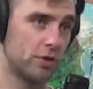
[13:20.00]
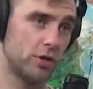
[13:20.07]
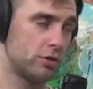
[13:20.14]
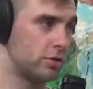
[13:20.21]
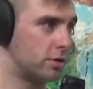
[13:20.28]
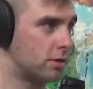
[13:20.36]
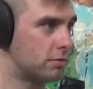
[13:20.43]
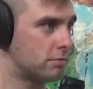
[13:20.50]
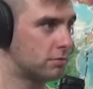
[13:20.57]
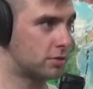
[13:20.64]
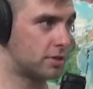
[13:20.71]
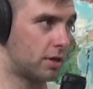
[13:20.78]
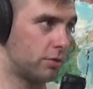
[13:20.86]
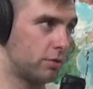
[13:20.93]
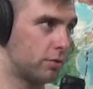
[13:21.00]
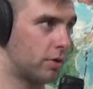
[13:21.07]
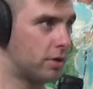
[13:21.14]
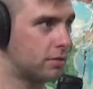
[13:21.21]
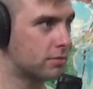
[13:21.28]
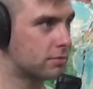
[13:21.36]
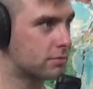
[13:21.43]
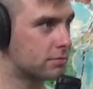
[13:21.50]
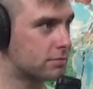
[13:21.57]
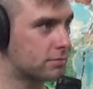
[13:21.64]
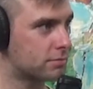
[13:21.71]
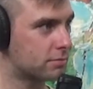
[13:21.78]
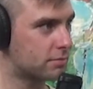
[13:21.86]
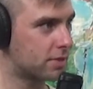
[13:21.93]
you could do. Is that what you want?
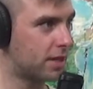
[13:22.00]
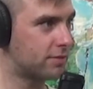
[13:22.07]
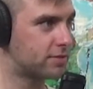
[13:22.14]
They have